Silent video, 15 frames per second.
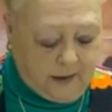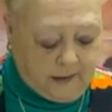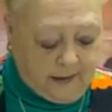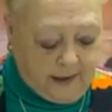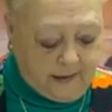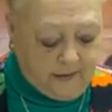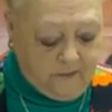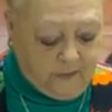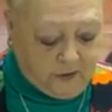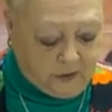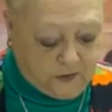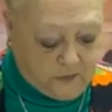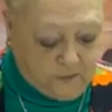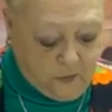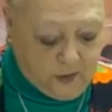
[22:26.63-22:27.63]
It says in
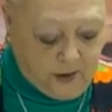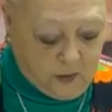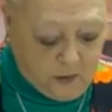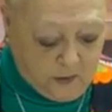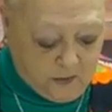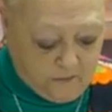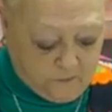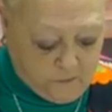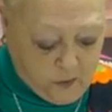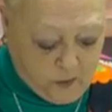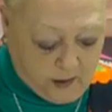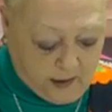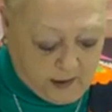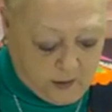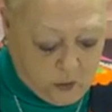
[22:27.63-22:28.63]
verse 40,
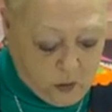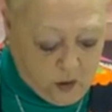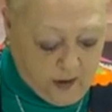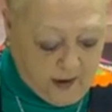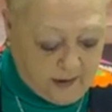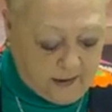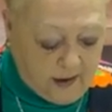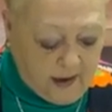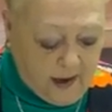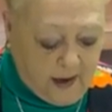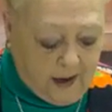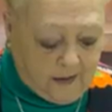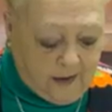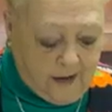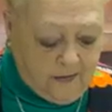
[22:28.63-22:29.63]
41,
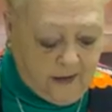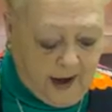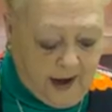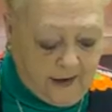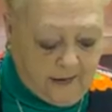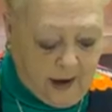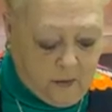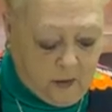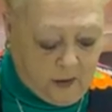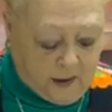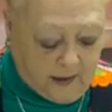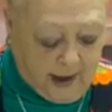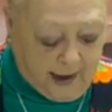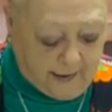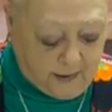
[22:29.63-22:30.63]
Then they that were
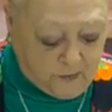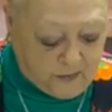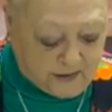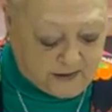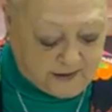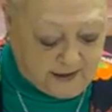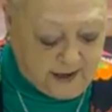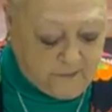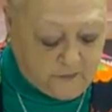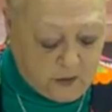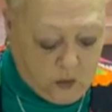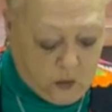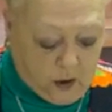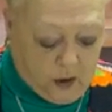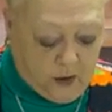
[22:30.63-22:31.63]
gladly received
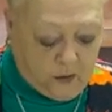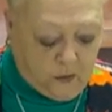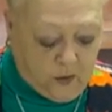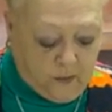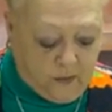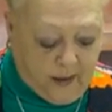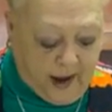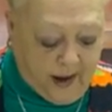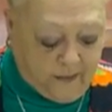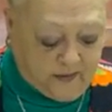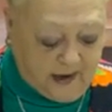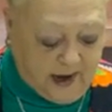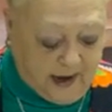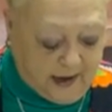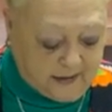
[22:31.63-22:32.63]
the word were
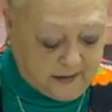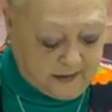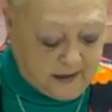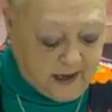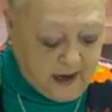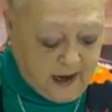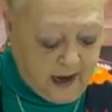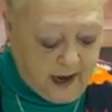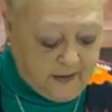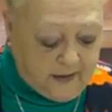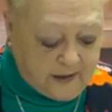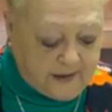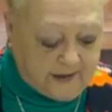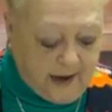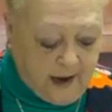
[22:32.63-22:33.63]
baptized, and
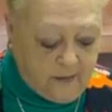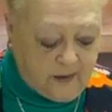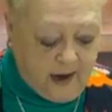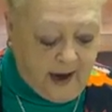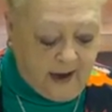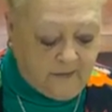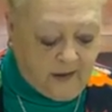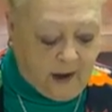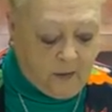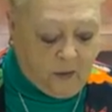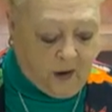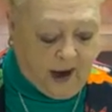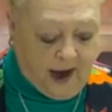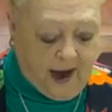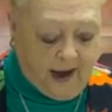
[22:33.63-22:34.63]
the same day they
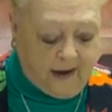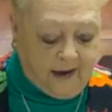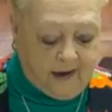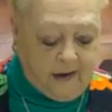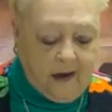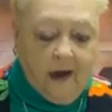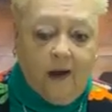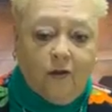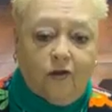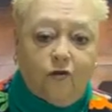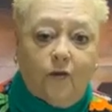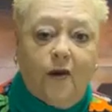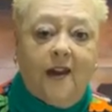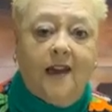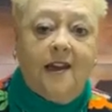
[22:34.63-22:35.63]
were added
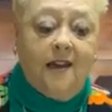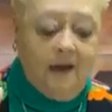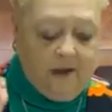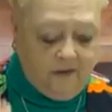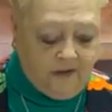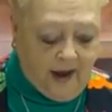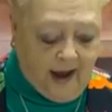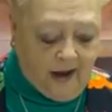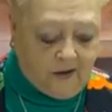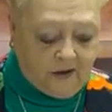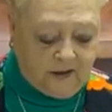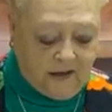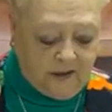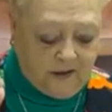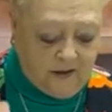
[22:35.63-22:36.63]

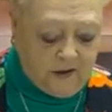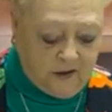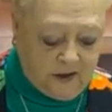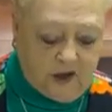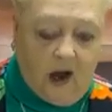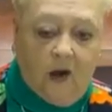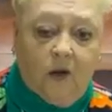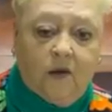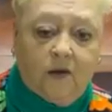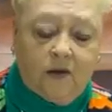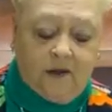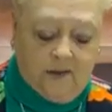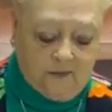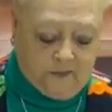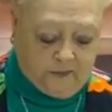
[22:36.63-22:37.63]
3,000
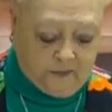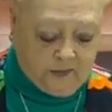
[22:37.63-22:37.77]
souls